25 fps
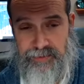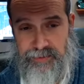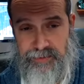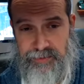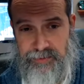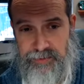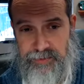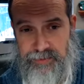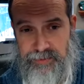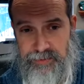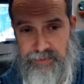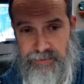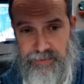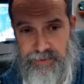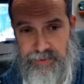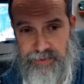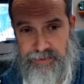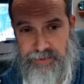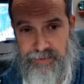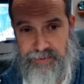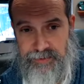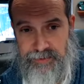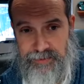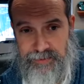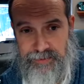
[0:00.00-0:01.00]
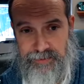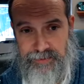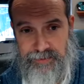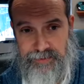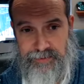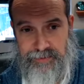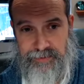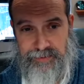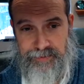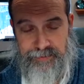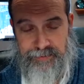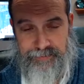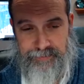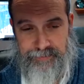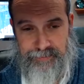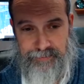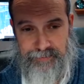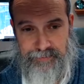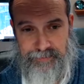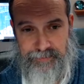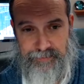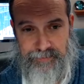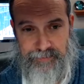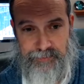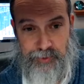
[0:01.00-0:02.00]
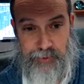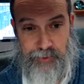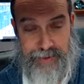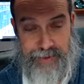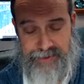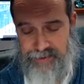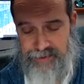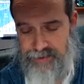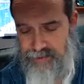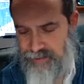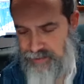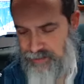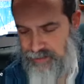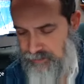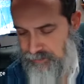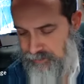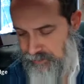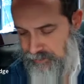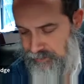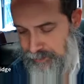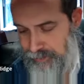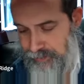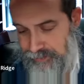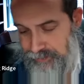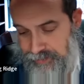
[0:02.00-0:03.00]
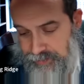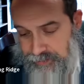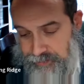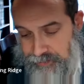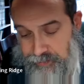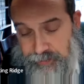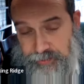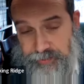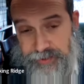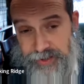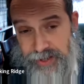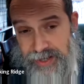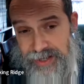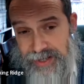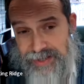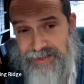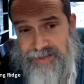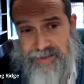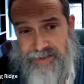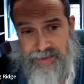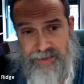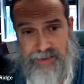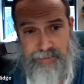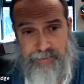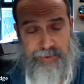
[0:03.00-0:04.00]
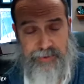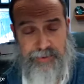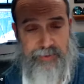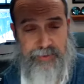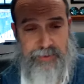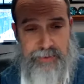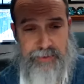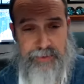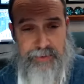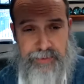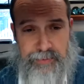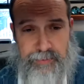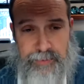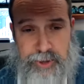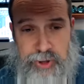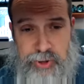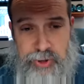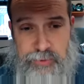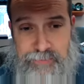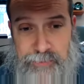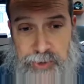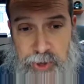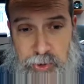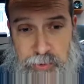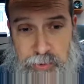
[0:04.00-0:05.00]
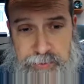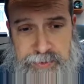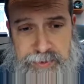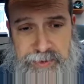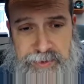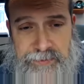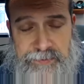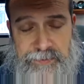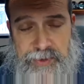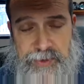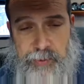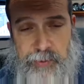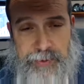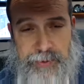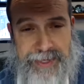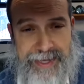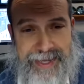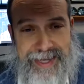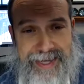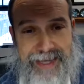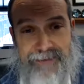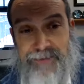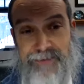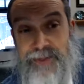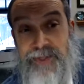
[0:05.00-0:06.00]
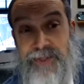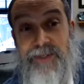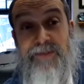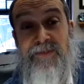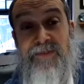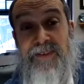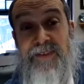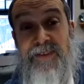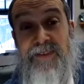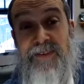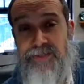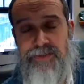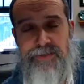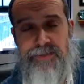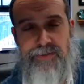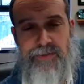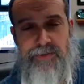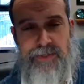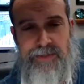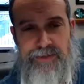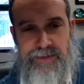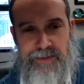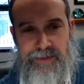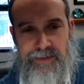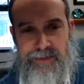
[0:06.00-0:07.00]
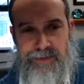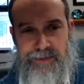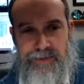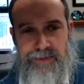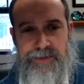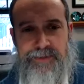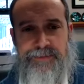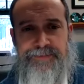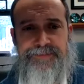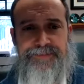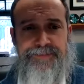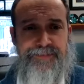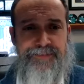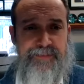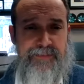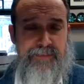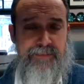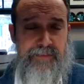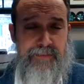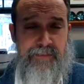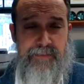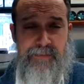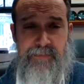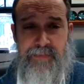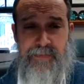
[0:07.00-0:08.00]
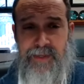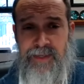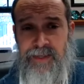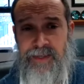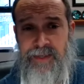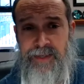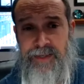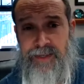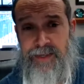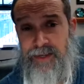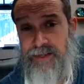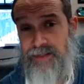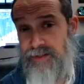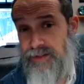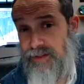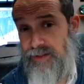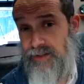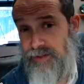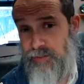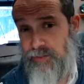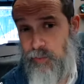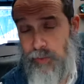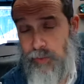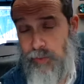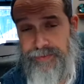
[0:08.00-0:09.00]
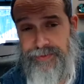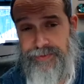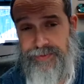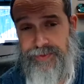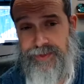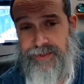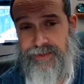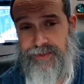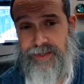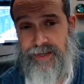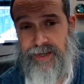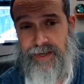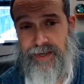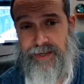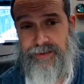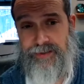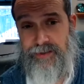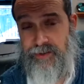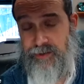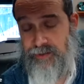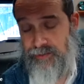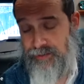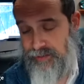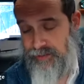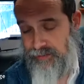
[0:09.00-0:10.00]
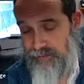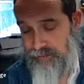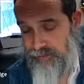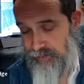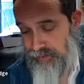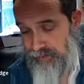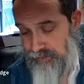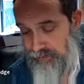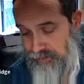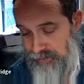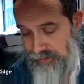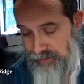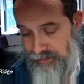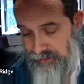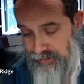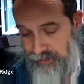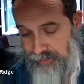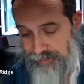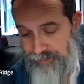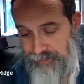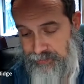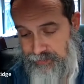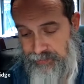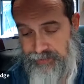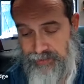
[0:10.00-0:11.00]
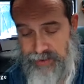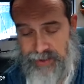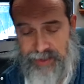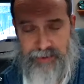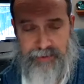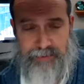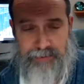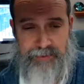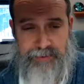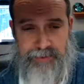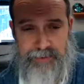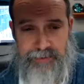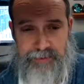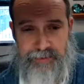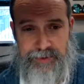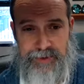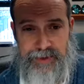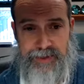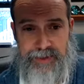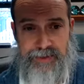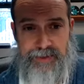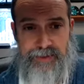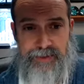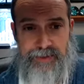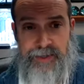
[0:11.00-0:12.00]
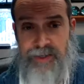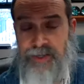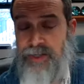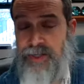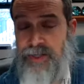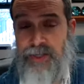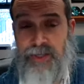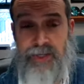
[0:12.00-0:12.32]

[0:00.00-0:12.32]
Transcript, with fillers: to uh, um, translate. I don't remember if they do or not. Some chumashim don't, even though we have conventional translations. They, one thing that I know, and we're, we're not up to it now. We'll, we'll get it.